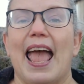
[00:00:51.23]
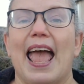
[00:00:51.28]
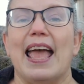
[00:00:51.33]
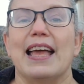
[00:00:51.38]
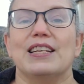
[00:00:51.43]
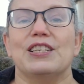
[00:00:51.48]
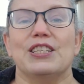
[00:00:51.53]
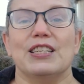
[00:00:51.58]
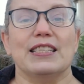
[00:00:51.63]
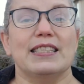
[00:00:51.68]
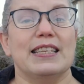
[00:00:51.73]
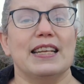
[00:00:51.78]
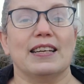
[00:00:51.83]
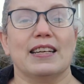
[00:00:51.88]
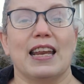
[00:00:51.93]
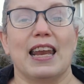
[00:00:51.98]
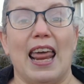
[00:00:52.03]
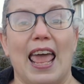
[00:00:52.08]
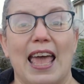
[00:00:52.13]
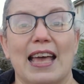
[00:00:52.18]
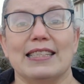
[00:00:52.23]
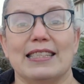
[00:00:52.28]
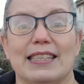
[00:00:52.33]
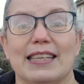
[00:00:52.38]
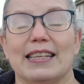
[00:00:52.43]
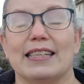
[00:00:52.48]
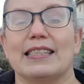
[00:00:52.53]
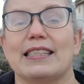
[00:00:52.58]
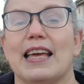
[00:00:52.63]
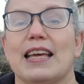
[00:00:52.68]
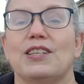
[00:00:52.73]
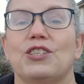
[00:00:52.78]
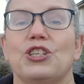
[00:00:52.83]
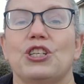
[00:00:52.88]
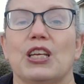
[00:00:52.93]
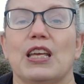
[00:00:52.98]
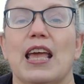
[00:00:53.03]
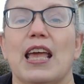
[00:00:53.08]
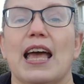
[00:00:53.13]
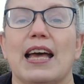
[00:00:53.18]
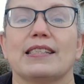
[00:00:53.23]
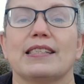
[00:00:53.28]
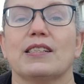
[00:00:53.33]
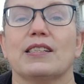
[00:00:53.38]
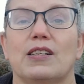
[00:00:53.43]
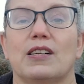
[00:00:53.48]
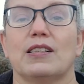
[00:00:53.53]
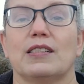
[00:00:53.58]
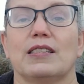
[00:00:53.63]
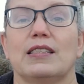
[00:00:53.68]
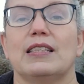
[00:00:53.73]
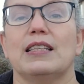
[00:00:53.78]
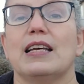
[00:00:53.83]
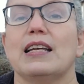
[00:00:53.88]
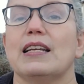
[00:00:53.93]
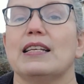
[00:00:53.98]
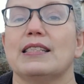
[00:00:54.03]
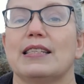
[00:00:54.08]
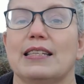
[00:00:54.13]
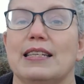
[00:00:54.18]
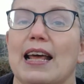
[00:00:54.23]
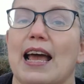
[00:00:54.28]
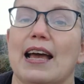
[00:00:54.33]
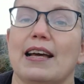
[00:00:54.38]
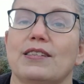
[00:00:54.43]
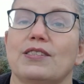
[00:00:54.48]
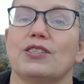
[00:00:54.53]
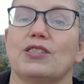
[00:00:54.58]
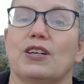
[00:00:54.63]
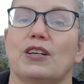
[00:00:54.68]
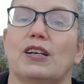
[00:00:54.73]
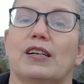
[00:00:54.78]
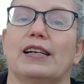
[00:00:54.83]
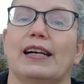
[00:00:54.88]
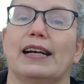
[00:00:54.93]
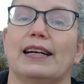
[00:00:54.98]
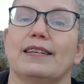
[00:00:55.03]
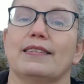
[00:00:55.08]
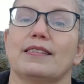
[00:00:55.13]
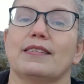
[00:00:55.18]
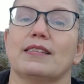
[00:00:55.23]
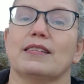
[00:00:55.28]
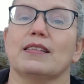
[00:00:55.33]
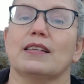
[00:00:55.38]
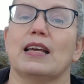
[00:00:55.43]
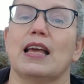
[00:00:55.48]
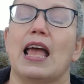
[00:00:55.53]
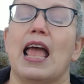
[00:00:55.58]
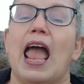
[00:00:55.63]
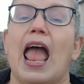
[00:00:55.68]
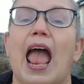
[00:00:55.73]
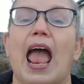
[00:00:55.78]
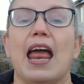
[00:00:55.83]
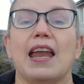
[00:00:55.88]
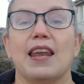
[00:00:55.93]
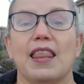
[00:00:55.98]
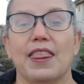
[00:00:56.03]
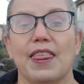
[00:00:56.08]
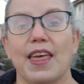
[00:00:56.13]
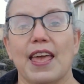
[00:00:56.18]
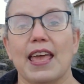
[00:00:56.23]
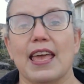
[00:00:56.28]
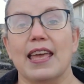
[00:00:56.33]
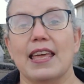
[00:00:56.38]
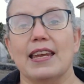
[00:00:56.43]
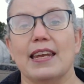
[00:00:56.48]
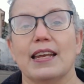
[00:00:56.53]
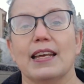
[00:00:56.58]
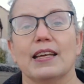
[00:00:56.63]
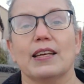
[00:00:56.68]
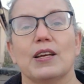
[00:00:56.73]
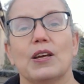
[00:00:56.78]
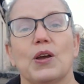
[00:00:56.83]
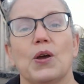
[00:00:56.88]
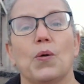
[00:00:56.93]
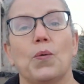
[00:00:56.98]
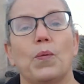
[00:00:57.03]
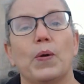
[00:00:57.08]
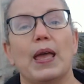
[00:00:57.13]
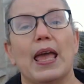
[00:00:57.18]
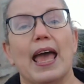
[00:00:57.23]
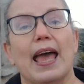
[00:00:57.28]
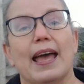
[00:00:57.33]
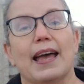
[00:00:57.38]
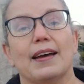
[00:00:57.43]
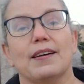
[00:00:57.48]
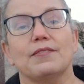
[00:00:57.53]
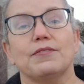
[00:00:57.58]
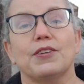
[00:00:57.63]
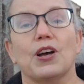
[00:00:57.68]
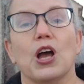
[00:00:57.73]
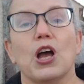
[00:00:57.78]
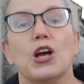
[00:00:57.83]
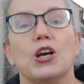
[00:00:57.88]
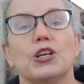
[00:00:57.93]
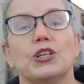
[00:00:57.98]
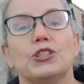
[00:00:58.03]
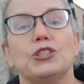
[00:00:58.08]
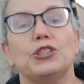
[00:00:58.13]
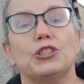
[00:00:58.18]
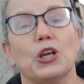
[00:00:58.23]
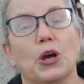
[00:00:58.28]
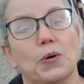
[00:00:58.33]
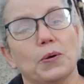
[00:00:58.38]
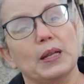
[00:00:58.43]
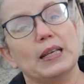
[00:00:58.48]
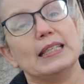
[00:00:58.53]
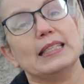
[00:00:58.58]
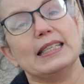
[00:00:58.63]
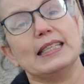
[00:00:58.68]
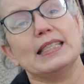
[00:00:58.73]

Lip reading: She's down in Essex and she has a garden that is attached to her house. And then we have Tony C.